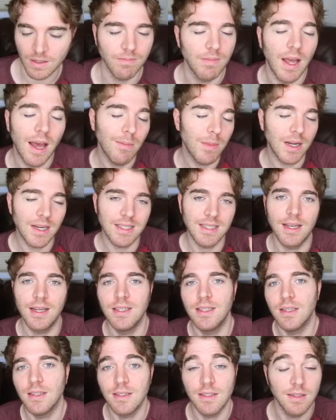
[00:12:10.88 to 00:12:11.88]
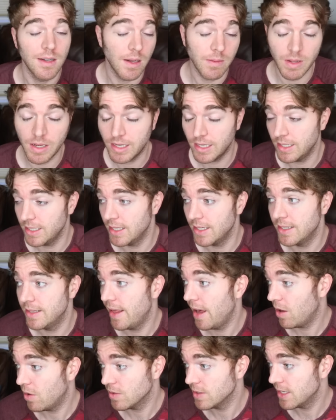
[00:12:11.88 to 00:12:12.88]
but I'm not a scientist and I'm not gonna get into
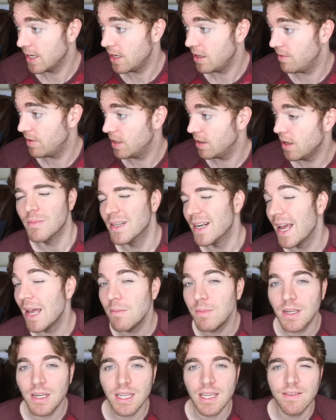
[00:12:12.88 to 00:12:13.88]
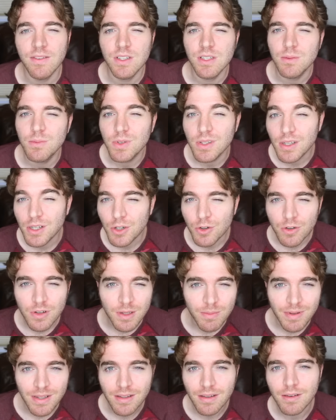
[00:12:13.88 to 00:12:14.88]
that whole side of it. But I am gonna give you some really
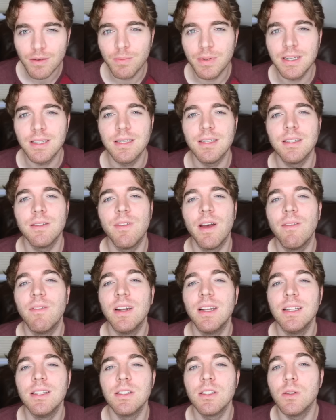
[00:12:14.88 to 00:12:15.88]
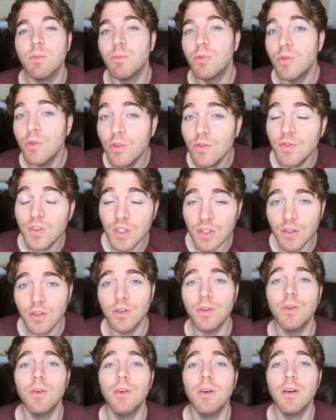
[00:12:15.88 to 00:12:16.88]
creepy little pieces of evidence to prove to
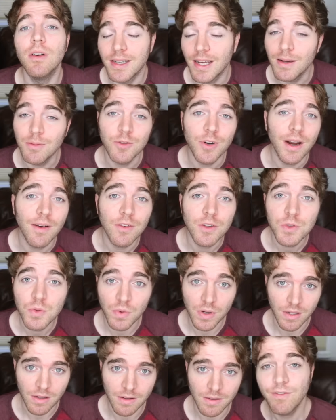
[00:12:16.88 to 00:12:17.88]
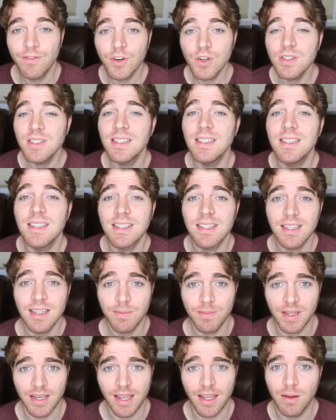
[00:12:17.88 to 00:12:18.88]
you time travel is real. First is this
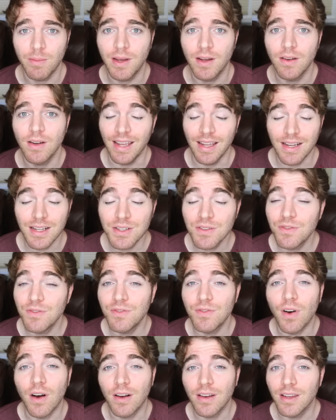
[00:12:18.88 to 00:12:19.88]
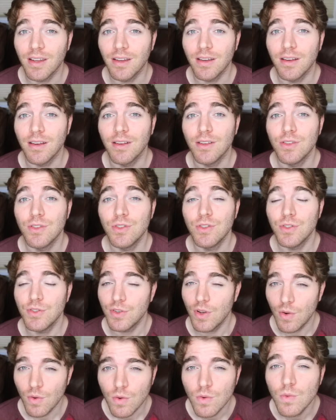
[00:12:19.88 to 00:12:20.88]
clip that came out. It is fucking
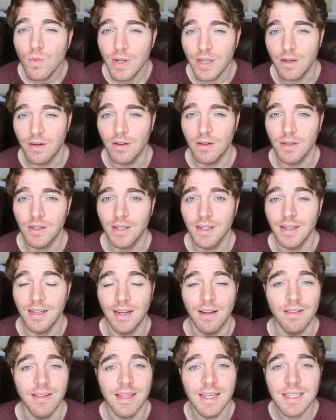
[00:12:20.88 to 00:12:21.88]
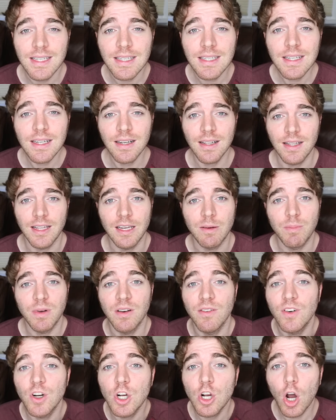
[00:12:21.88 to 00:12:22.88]
so weird. Now this is a clip
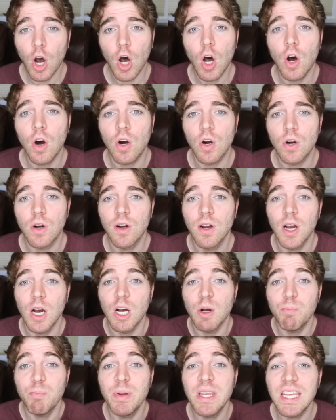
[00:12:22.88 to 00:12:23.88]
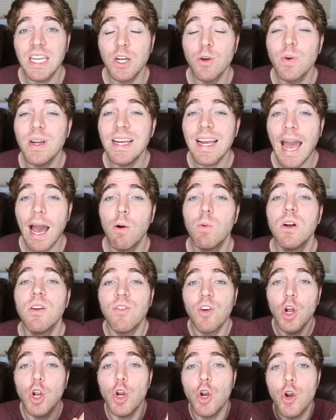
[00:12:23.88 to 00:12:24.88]
of a car appearing out
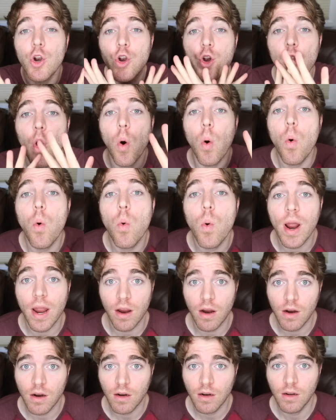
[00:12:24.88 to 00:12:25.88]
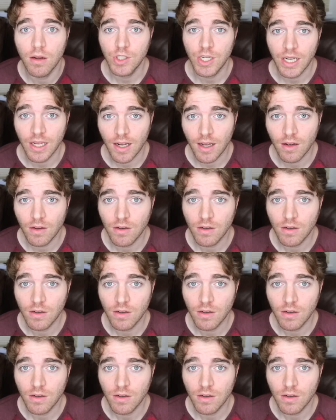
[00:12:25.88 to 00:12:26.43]
of nowhere. Check it out.